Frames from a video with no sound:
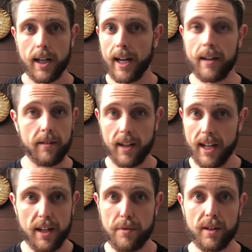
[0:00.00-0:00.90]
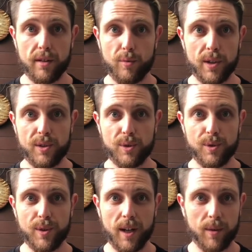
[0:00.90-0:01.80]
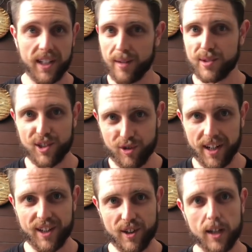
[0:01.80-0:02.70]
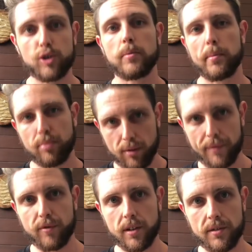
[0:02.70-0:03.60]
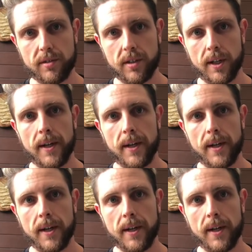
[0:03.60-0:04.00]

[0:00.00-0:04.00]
and anything that we do when it comes to training and diet should be preference.